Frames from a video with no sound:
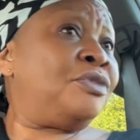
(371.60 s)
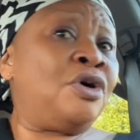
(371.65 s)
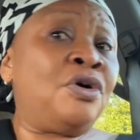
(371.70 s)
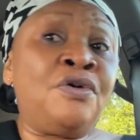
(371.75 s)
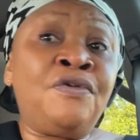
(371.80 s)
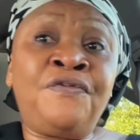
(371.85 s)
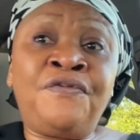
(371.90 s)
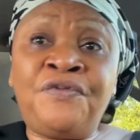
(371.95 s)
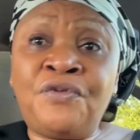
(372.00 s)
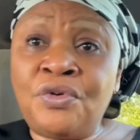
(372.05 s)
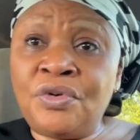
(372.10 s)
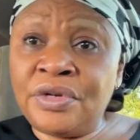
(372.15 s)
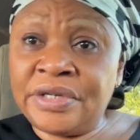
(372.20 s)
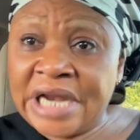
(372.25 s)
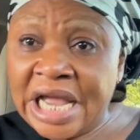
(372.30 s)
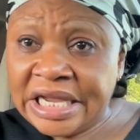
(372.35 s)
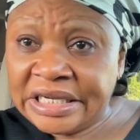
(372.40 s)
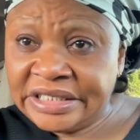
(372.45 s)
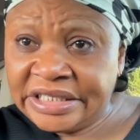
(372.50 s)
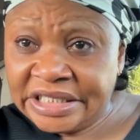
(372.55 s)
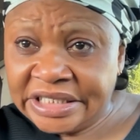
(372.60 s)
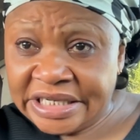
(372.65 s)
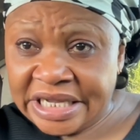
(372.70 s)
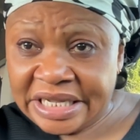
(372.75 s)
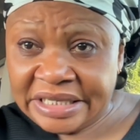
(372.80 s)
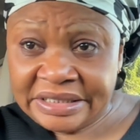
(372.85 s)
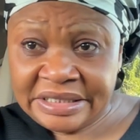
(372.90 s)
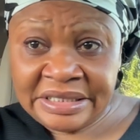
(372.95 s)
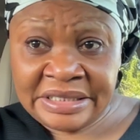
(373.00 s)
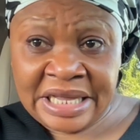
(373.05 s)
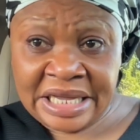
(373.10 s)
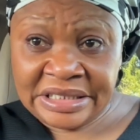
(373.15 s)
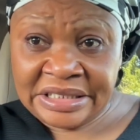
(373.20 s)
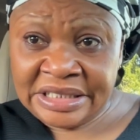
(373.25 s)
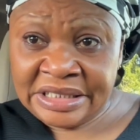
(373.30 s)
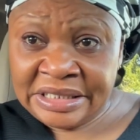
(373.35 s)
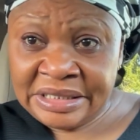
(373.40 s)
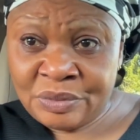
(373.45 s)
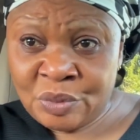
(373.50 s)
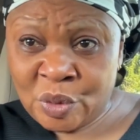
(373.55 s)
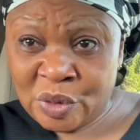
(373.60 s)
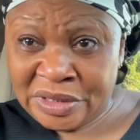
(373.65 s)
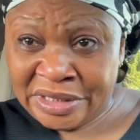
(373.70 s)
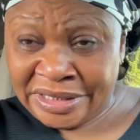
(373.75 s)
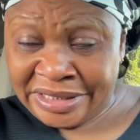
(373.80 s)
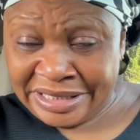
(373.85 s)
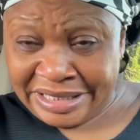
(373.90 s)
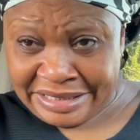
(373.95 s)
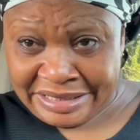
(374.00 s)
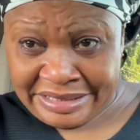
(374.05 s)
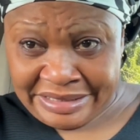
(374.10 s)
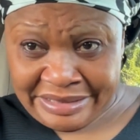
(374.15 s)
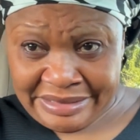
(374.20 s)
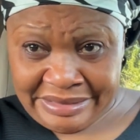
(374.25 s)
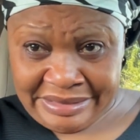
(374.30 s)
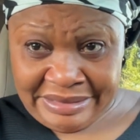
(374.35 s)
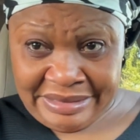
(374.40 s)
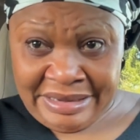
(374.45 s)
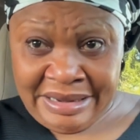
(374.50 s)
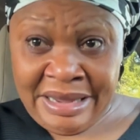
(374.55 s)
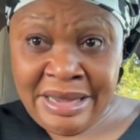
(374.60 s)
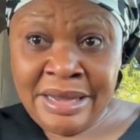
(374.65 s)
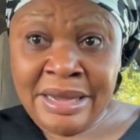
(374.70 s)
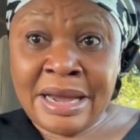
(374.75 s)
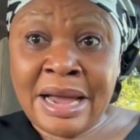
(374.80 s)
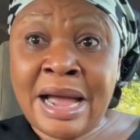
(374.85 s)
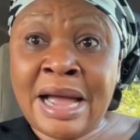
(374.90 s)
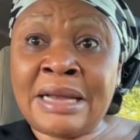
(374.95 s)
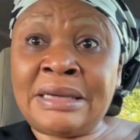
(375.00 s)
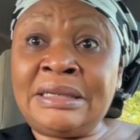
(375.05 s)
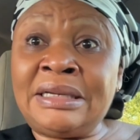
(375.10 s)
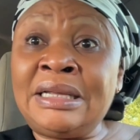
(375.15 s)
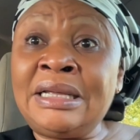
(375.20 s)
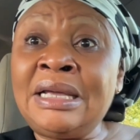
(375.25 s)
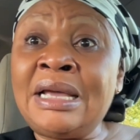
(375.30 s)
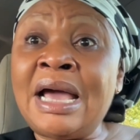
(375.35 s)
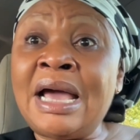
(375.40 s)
fool Nigerians that he was sick. And